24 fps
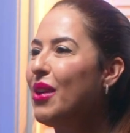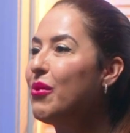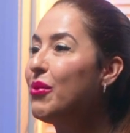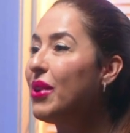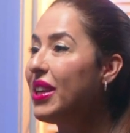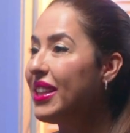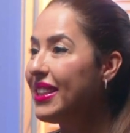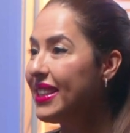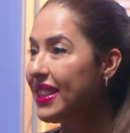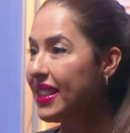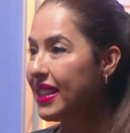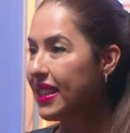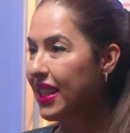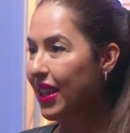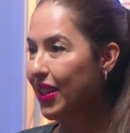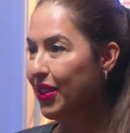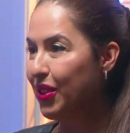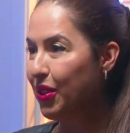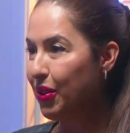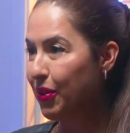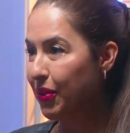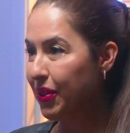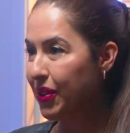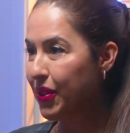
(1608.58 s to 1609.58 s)
I wanted to tell
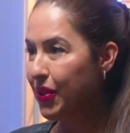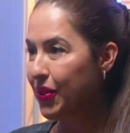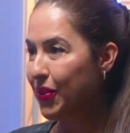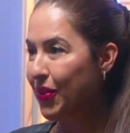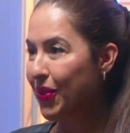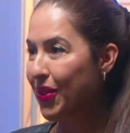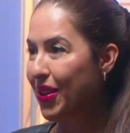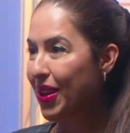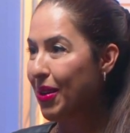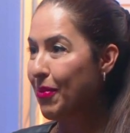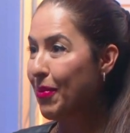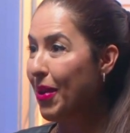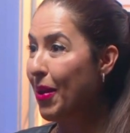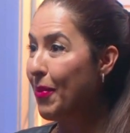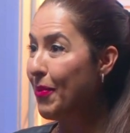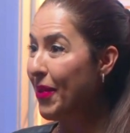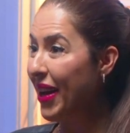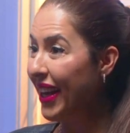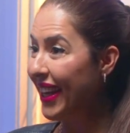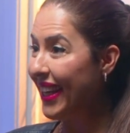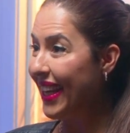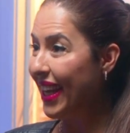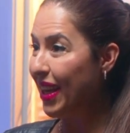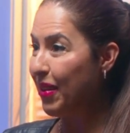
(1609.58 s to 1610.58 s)
you a story about
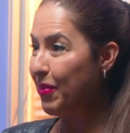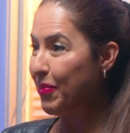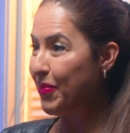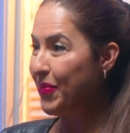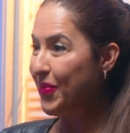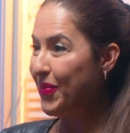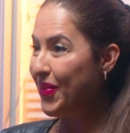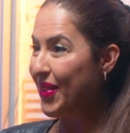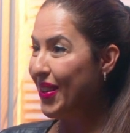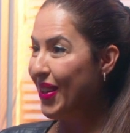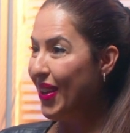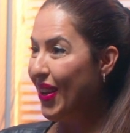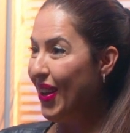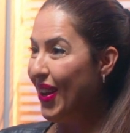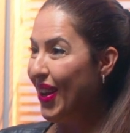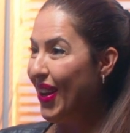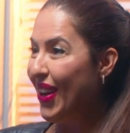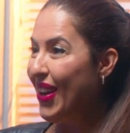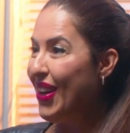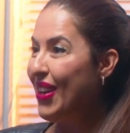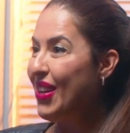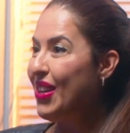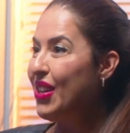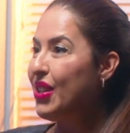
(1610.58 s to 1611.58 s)
my name.
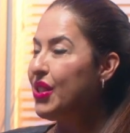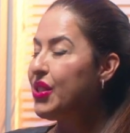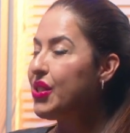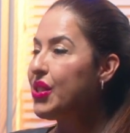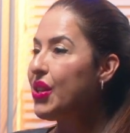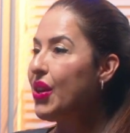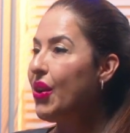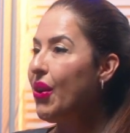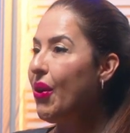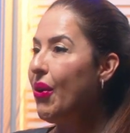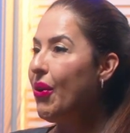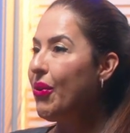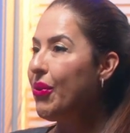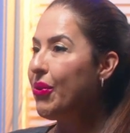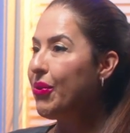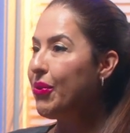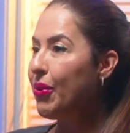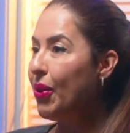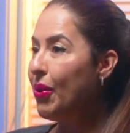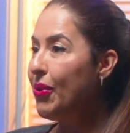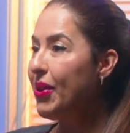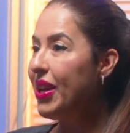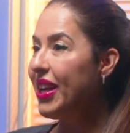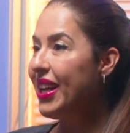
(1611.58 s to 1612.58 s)
Yes. So,
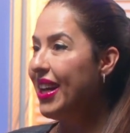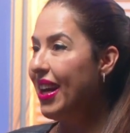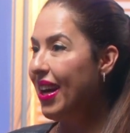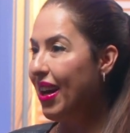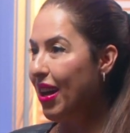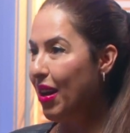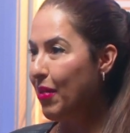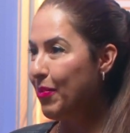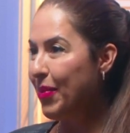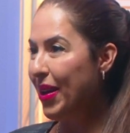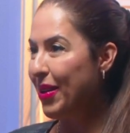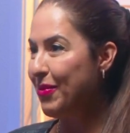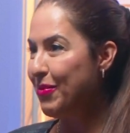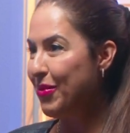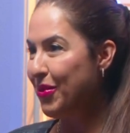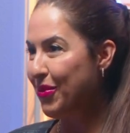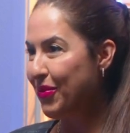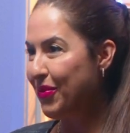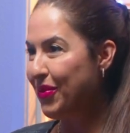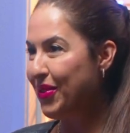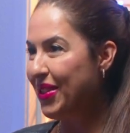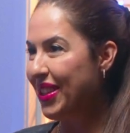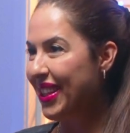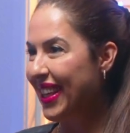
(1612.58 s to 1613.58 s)
growing up, I
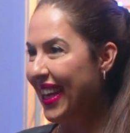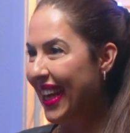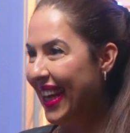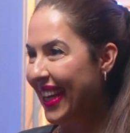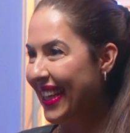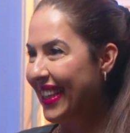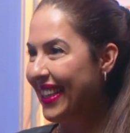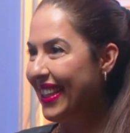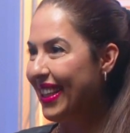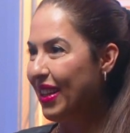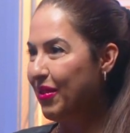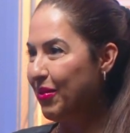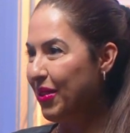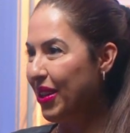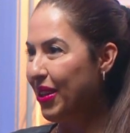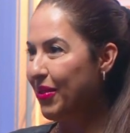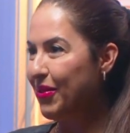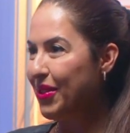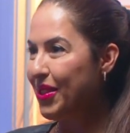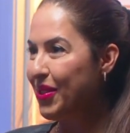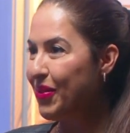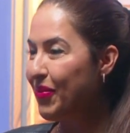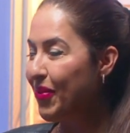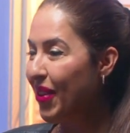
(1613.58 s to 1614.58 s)
moved to Canada when I
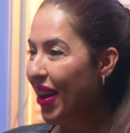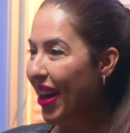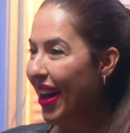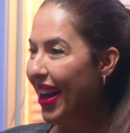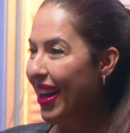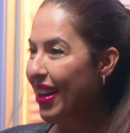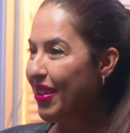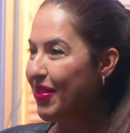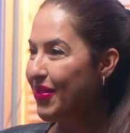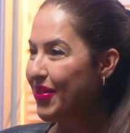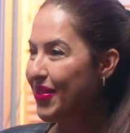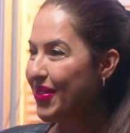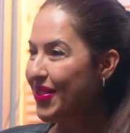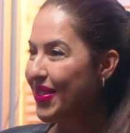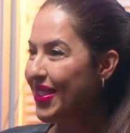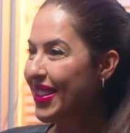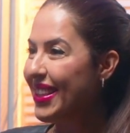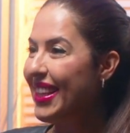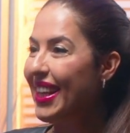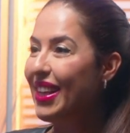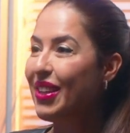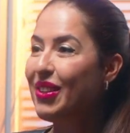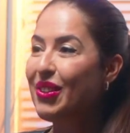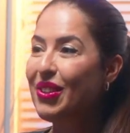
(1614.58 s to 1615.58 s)
was five.
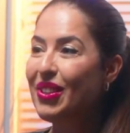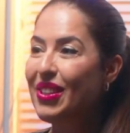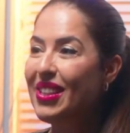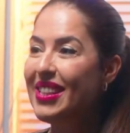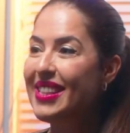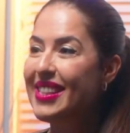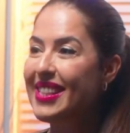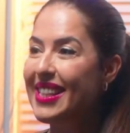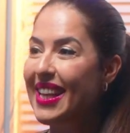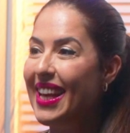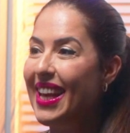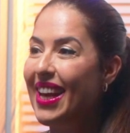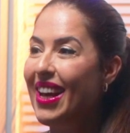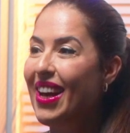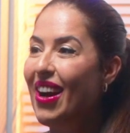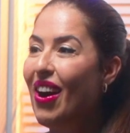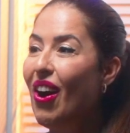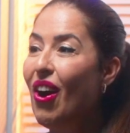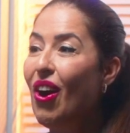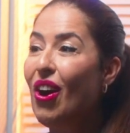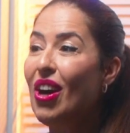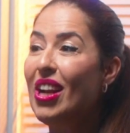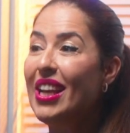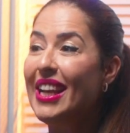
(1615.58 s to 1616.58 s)
They couldn't say
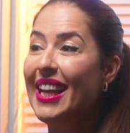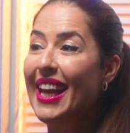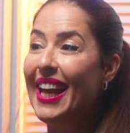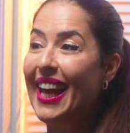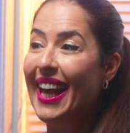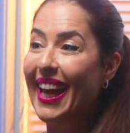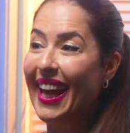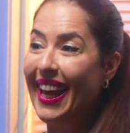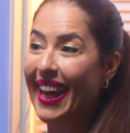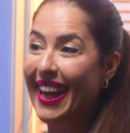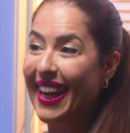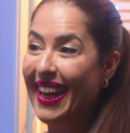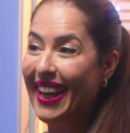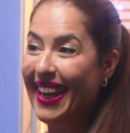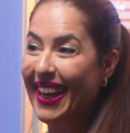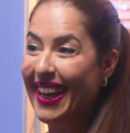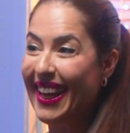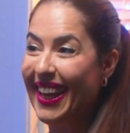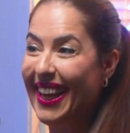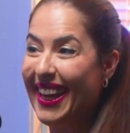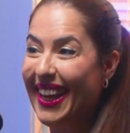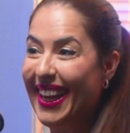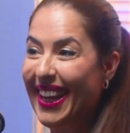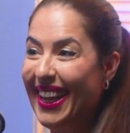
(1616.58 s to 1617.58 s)
Haleh.
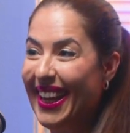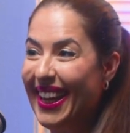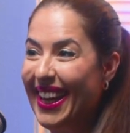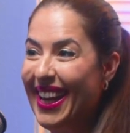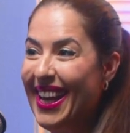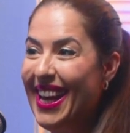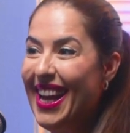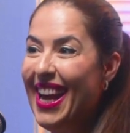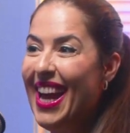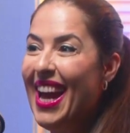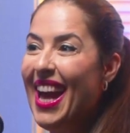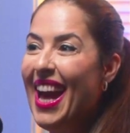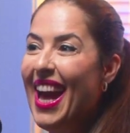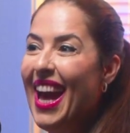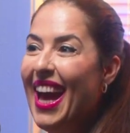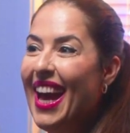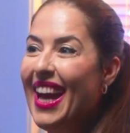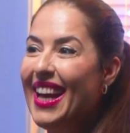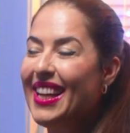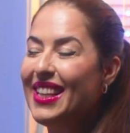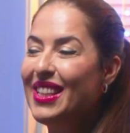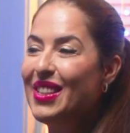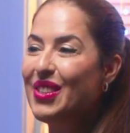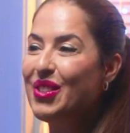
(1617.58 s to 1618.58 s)
Okay.
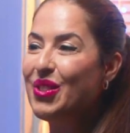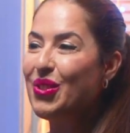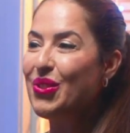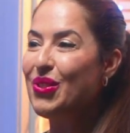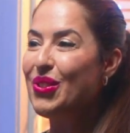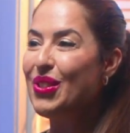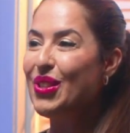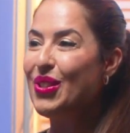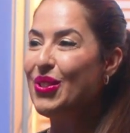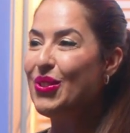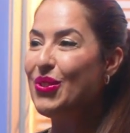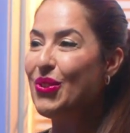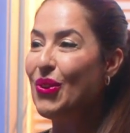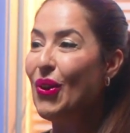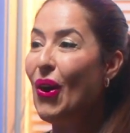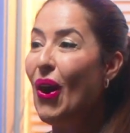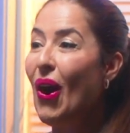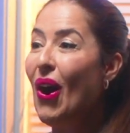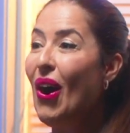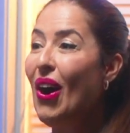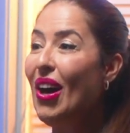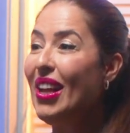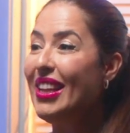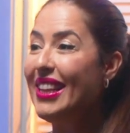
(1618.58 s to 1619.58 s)
And it turned into
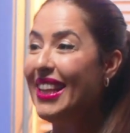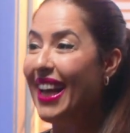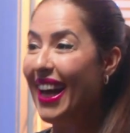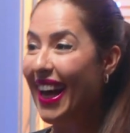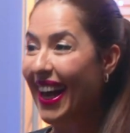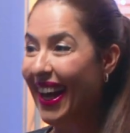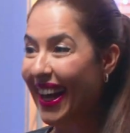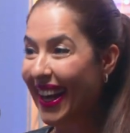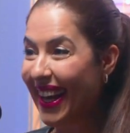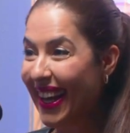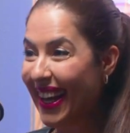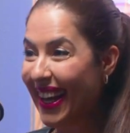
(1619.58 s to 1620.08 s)
Hala.